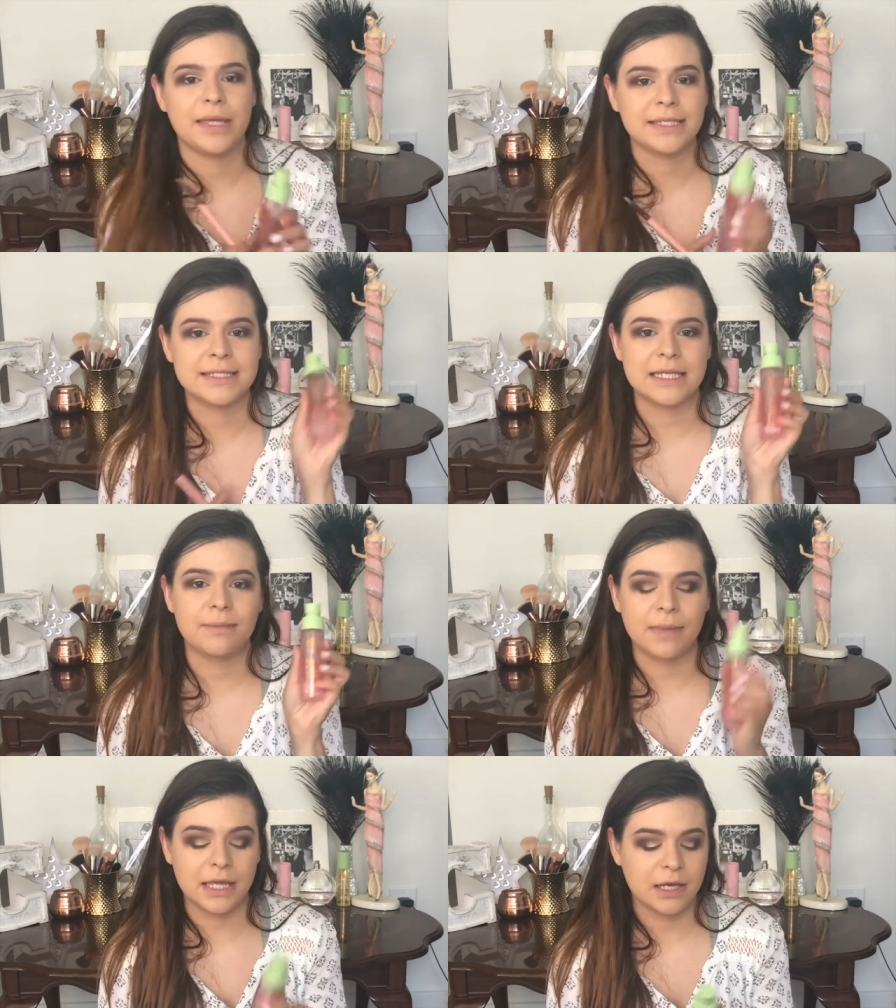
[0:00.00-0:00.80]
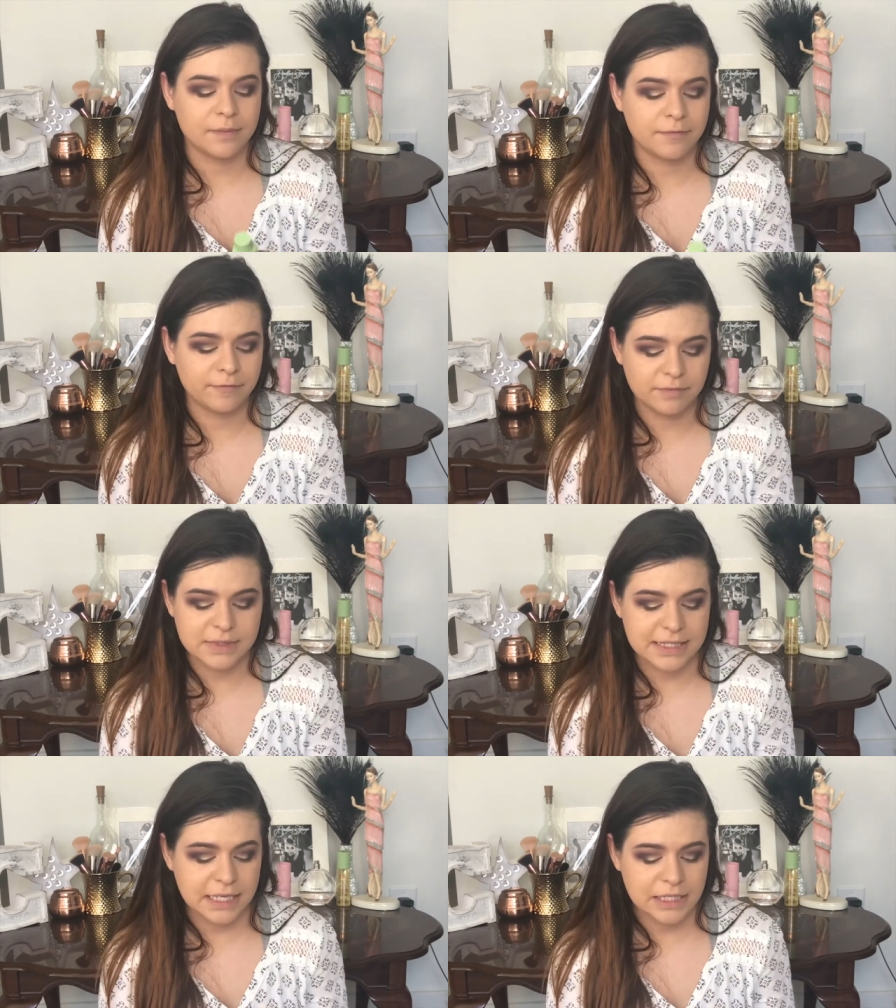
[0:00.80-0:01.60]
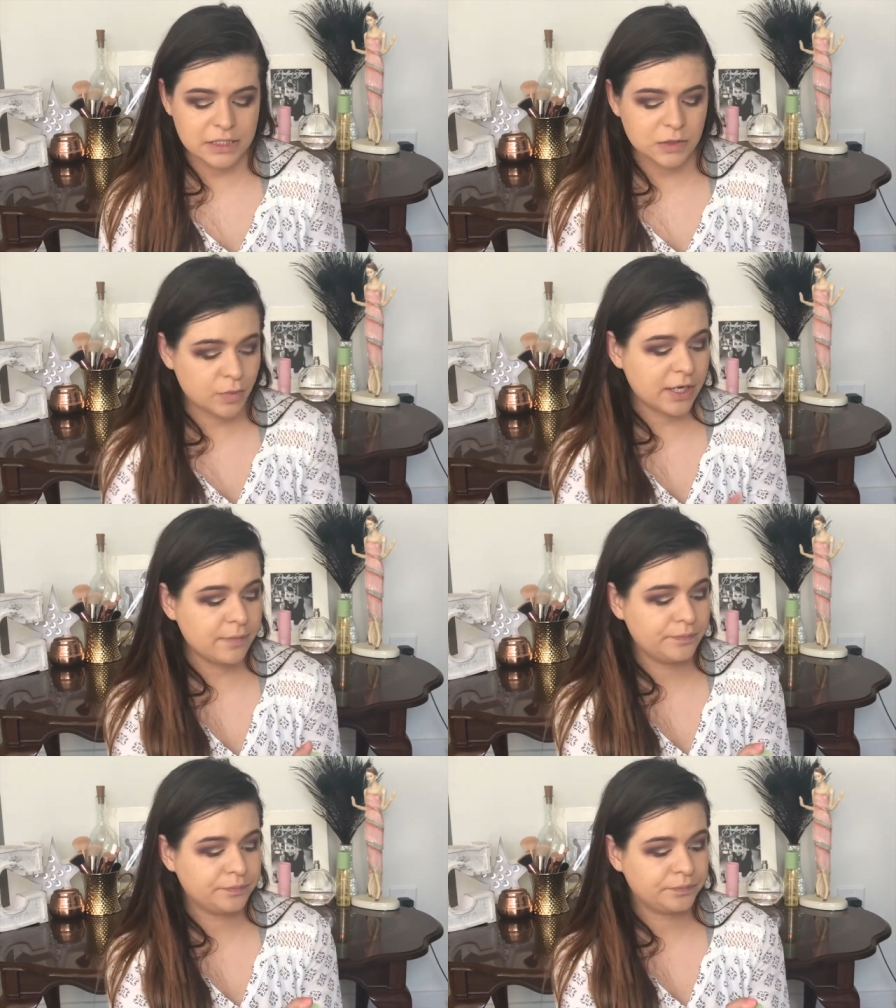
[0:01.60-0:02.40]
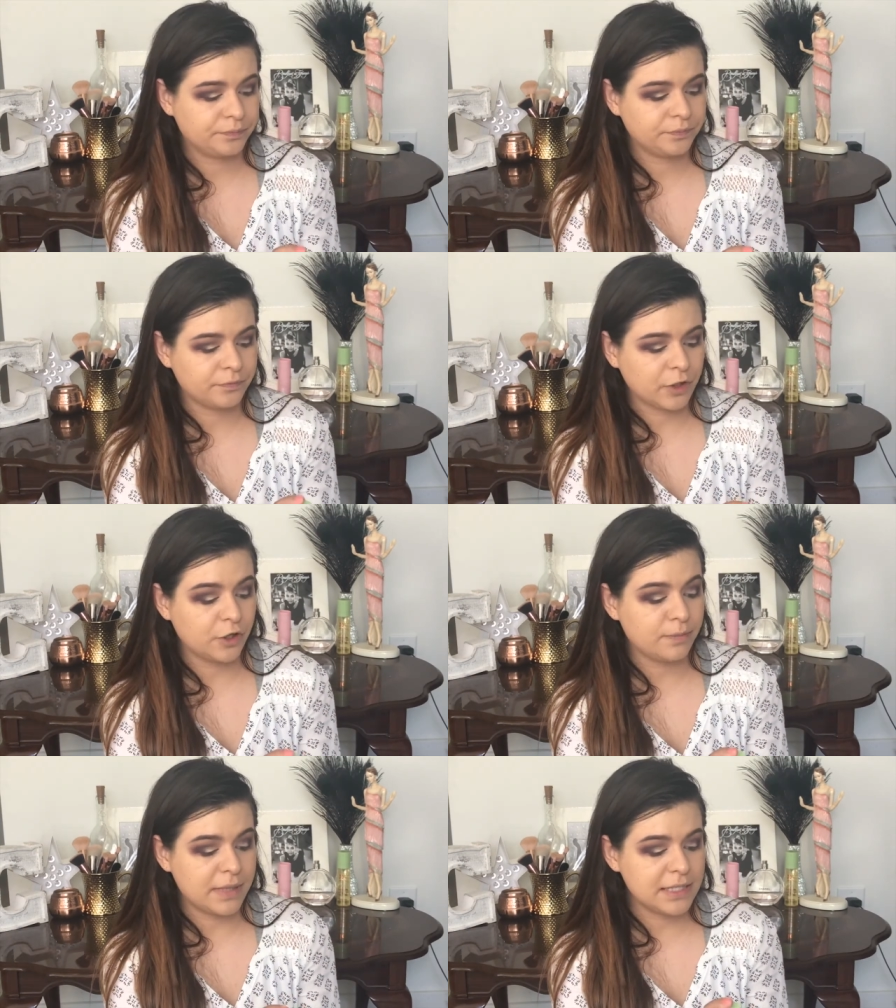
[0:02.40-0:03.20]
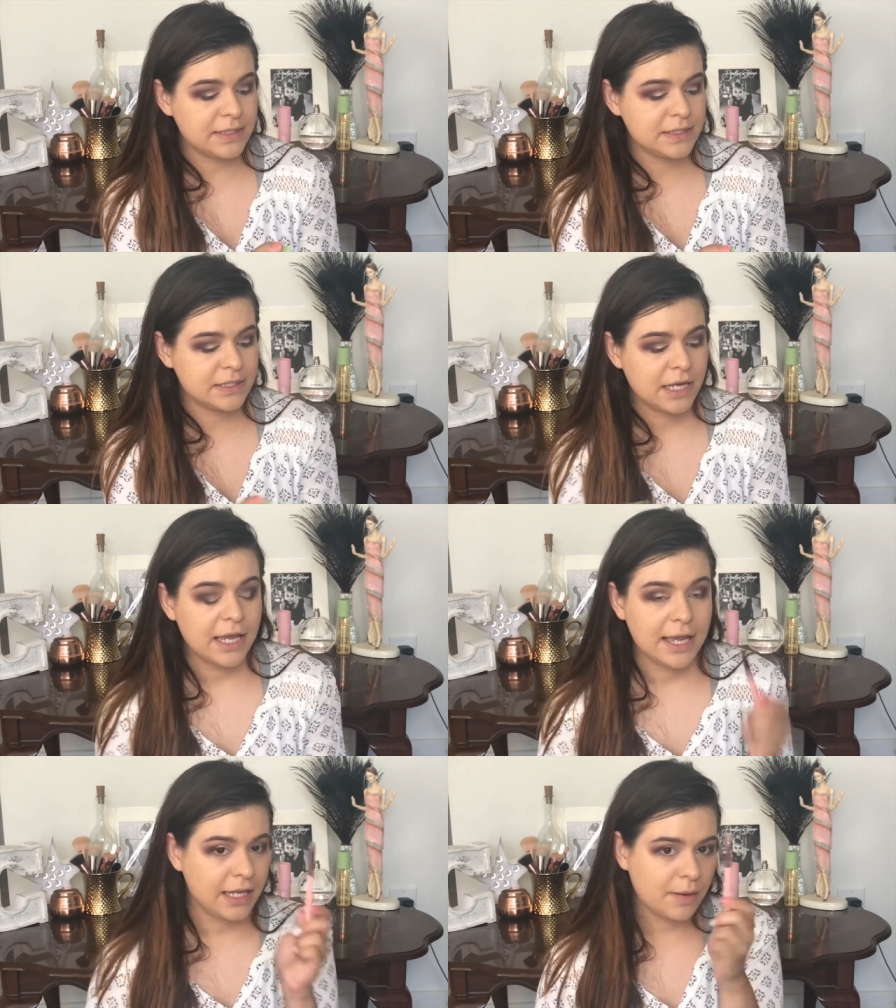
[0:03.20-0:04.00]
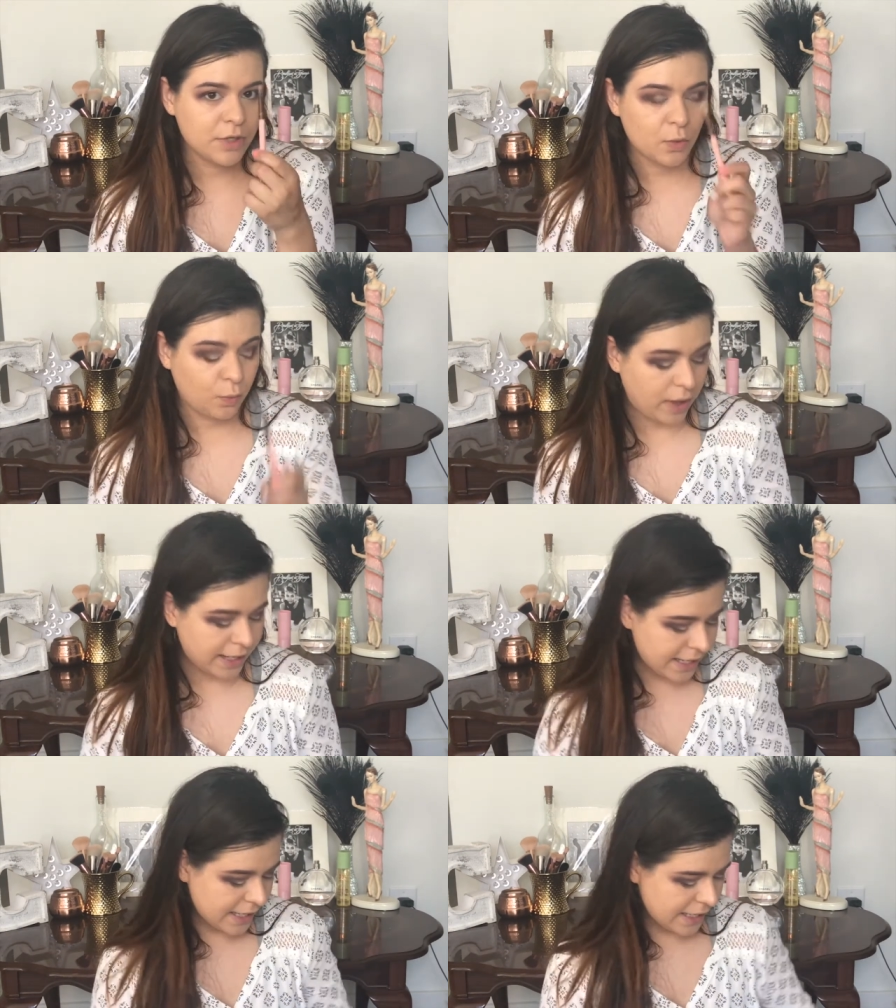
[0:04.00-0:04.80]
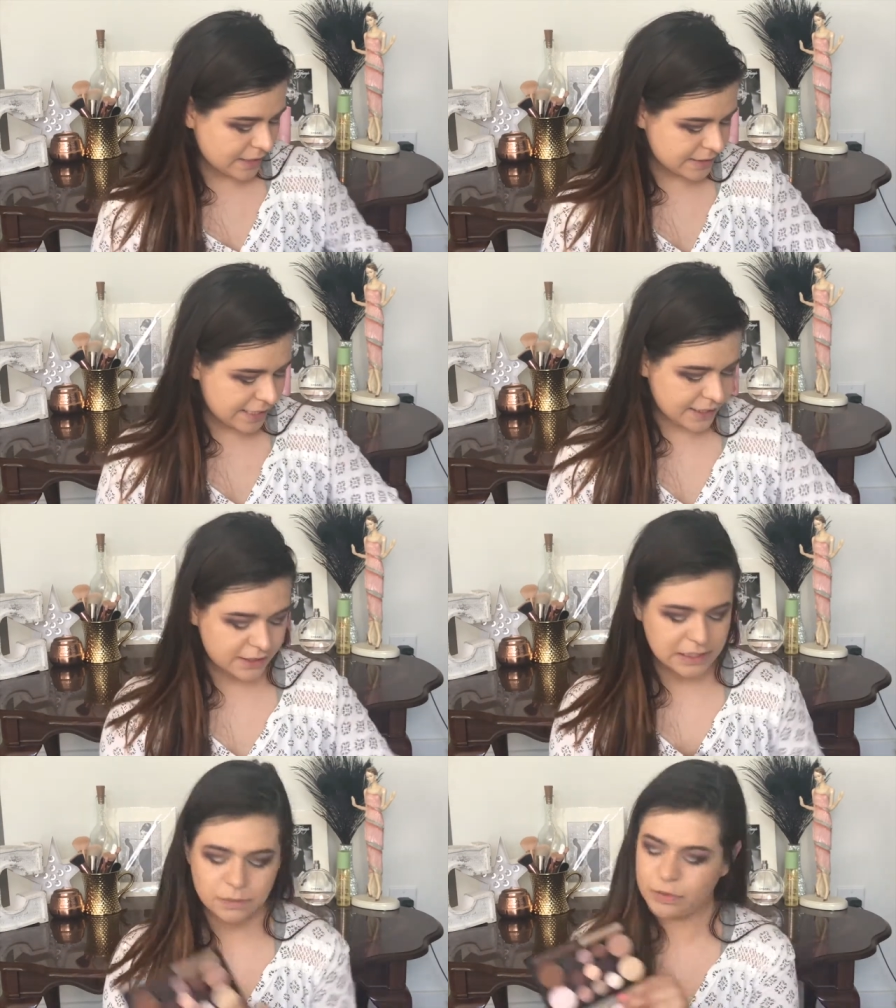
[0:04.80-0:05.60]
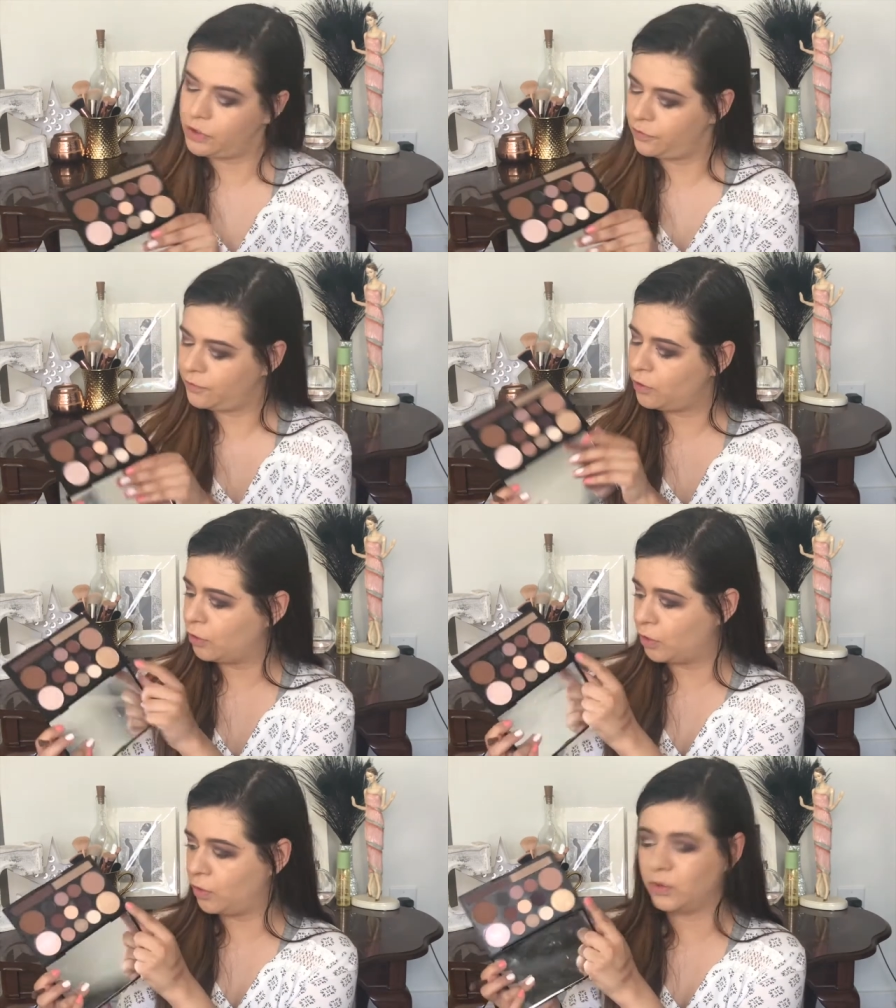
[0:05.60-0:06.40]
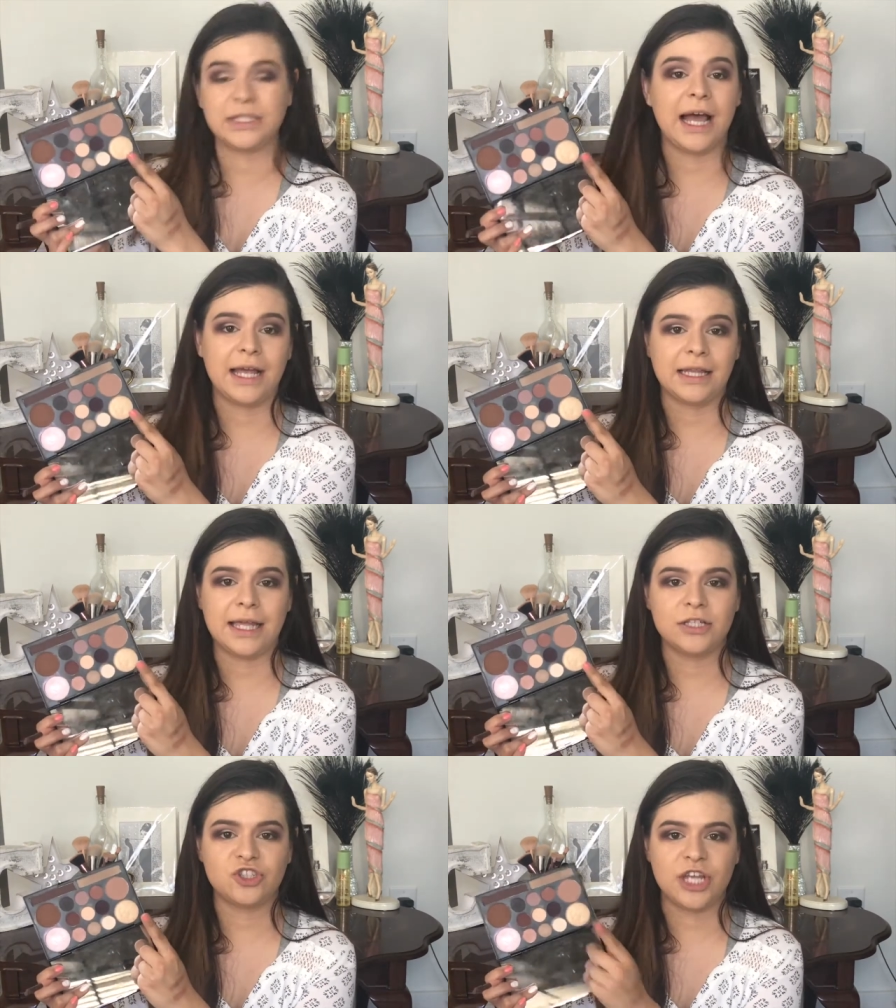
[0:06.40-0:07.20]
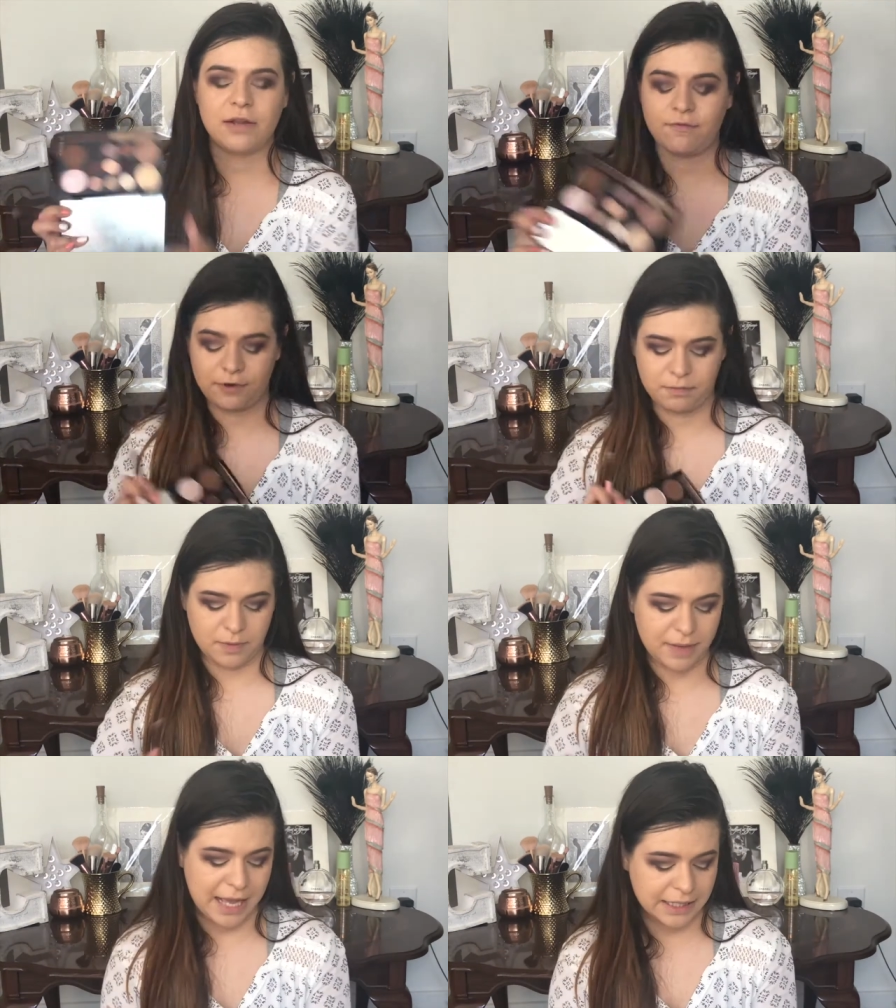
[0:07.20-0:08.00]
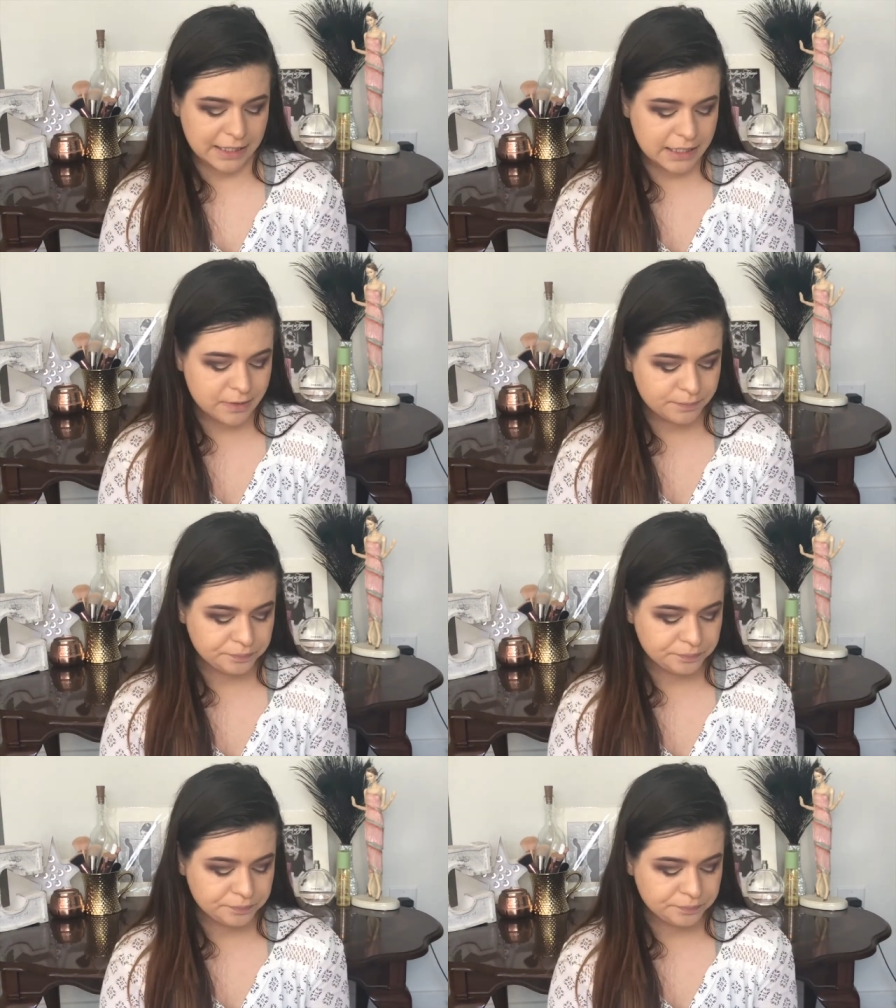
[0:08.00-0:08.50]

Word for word: Pixi Makeup Setting Spray mist. And I'm gonna wet it and take this beautiful gold highlight shape from the palette.